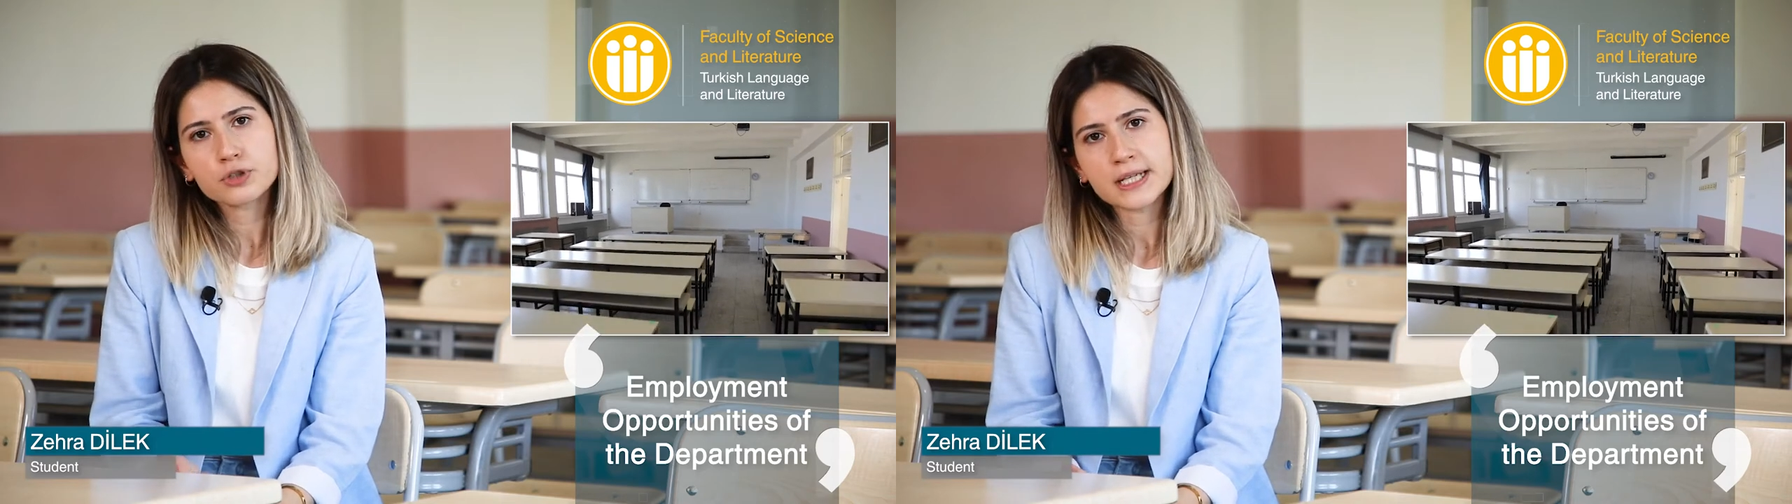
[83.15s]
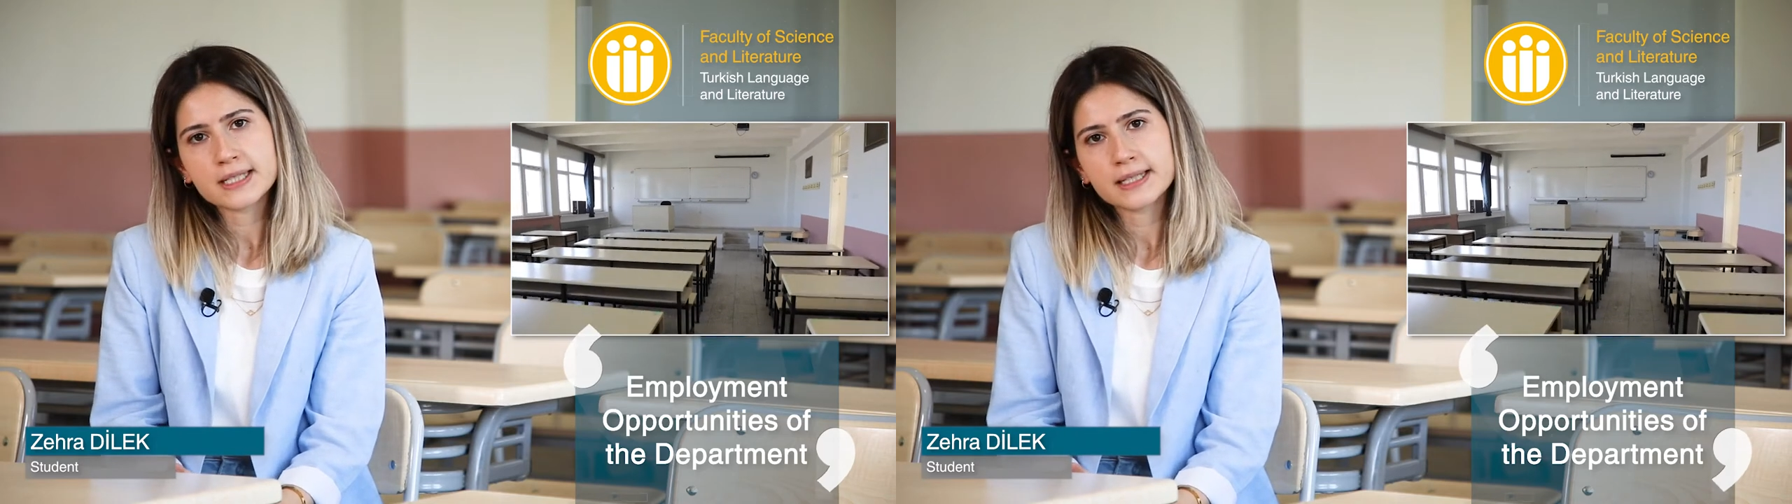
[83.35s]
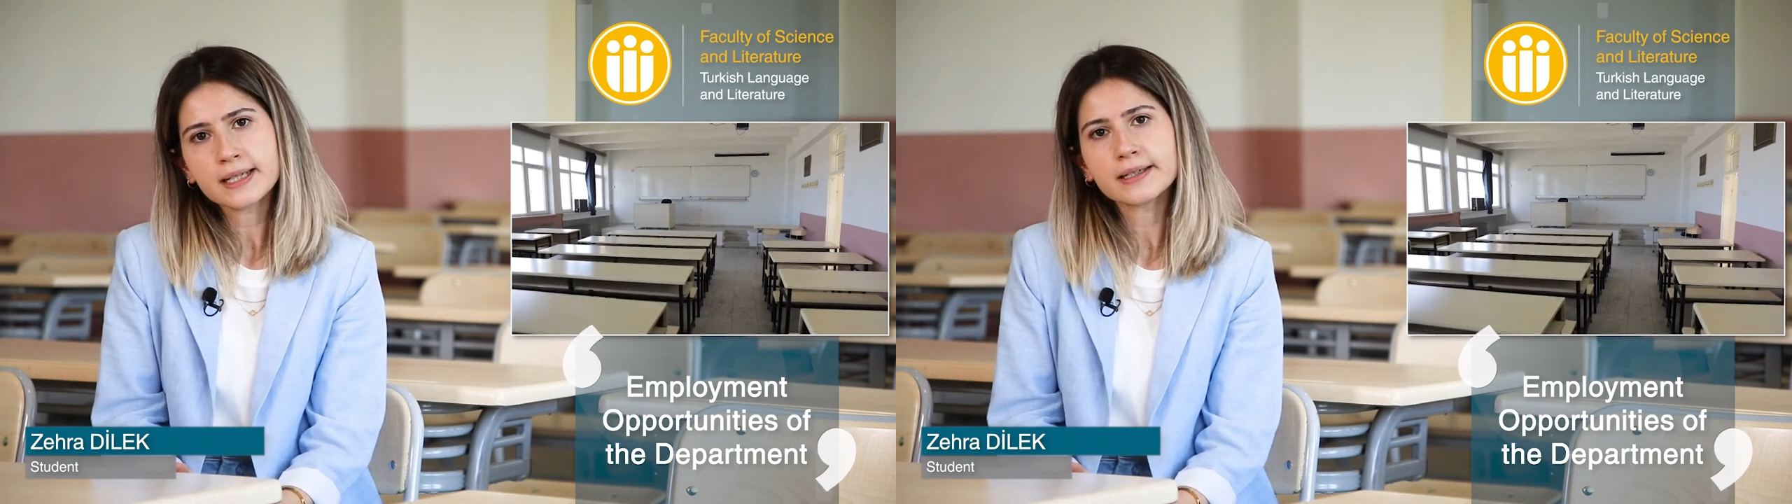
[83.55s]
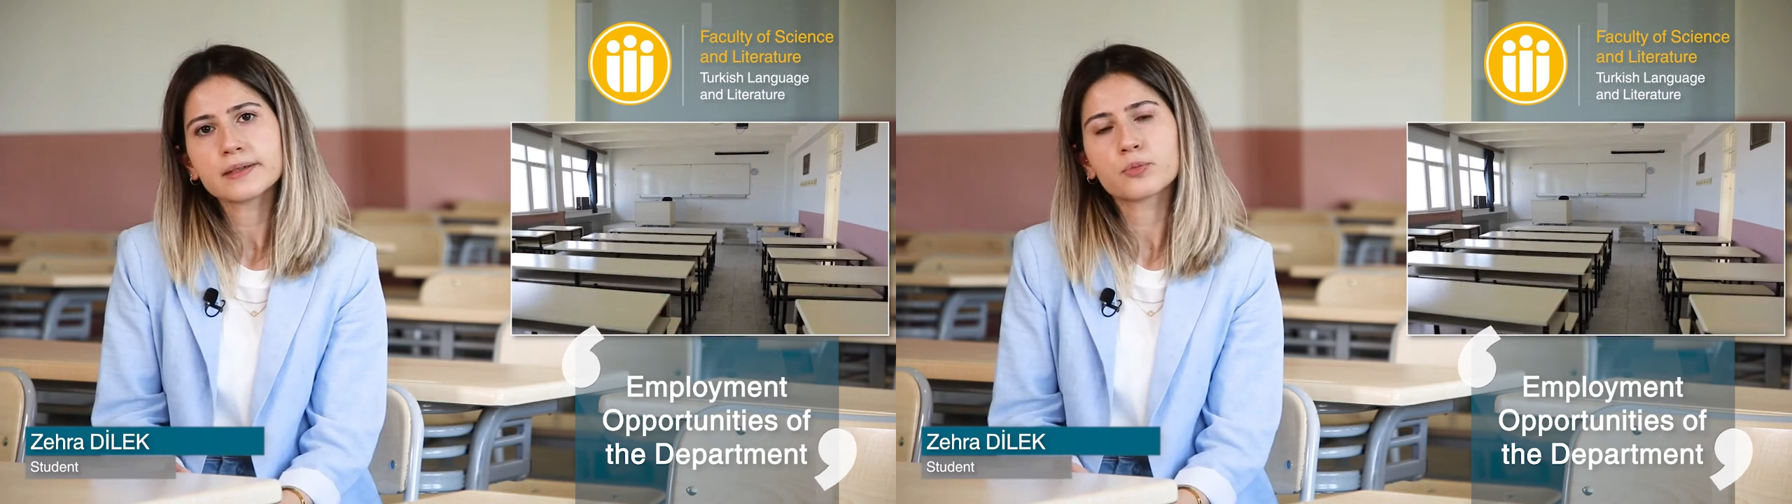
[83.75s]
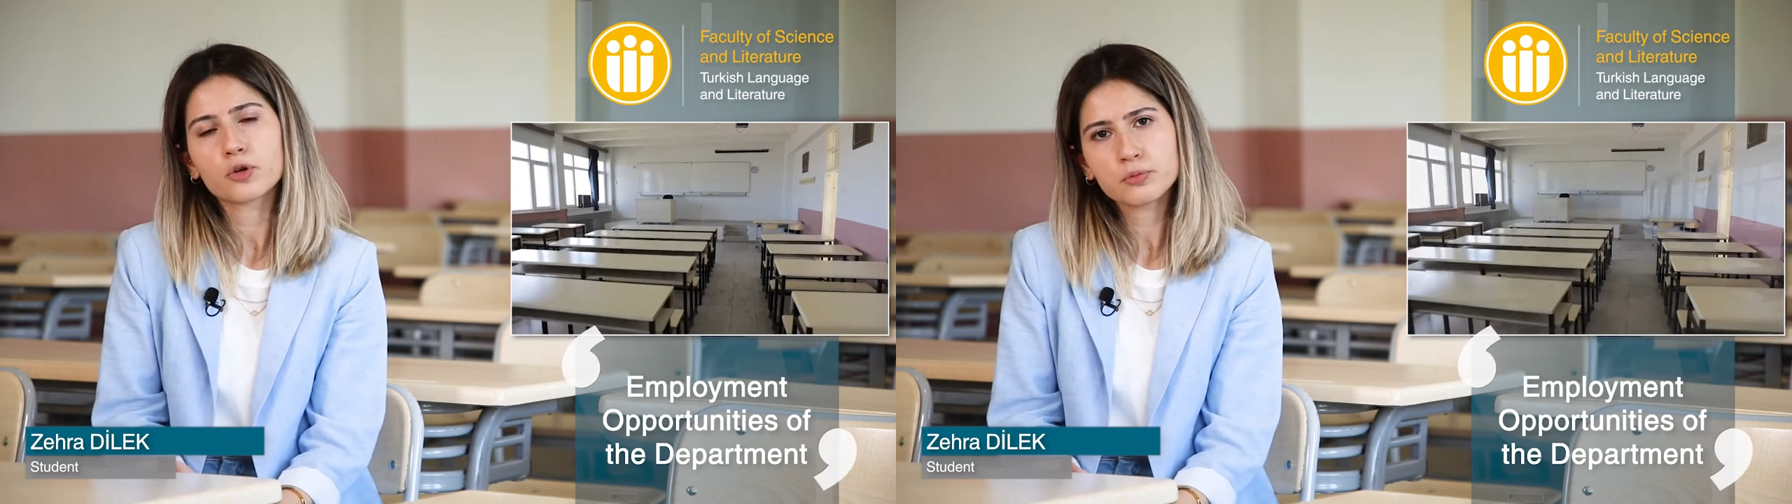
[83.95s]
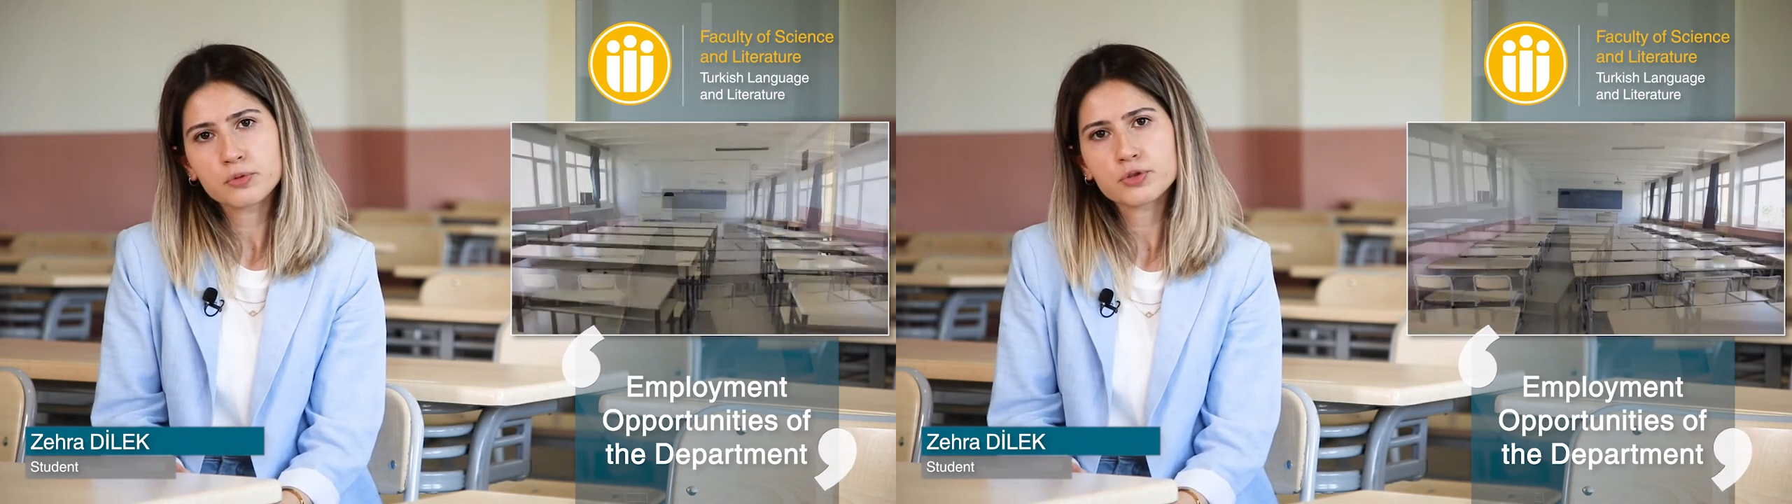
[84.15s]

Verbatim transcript: in such jobs as